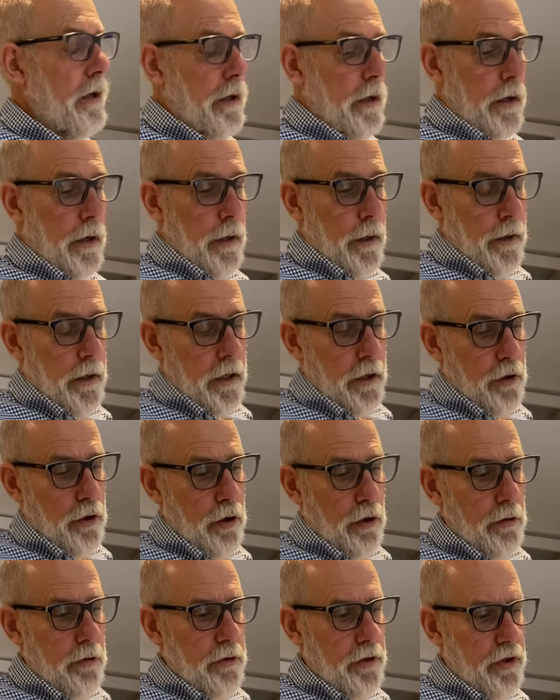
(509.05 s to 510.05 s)
uh,
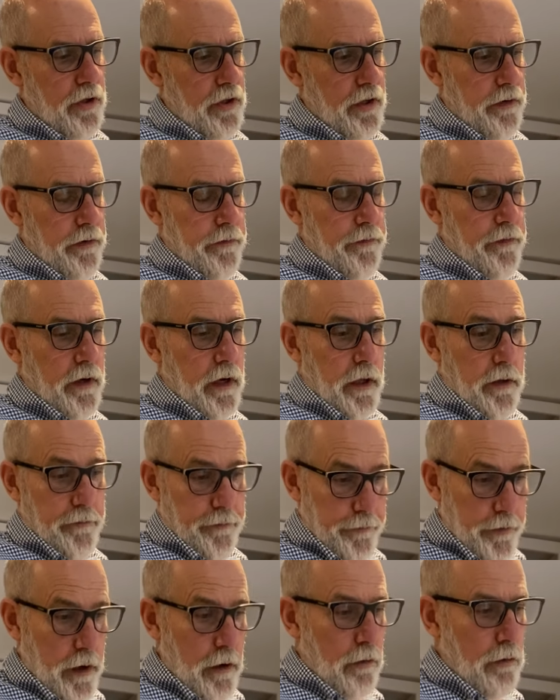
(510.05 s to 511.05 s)
encourages a, a
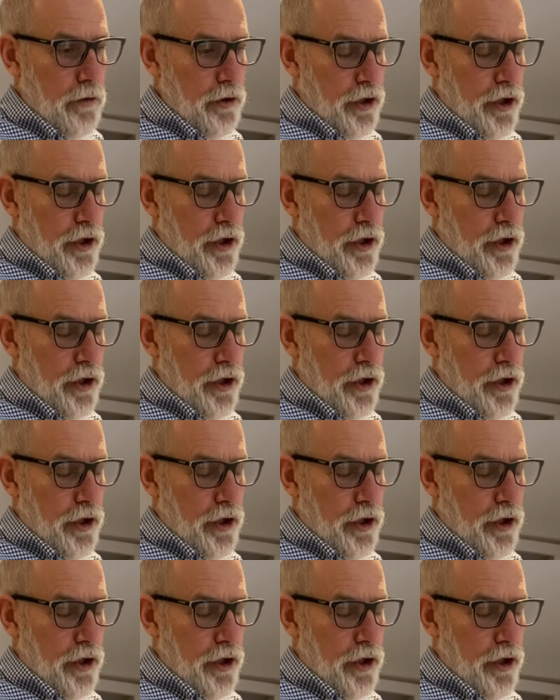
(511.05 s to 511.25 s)
fellow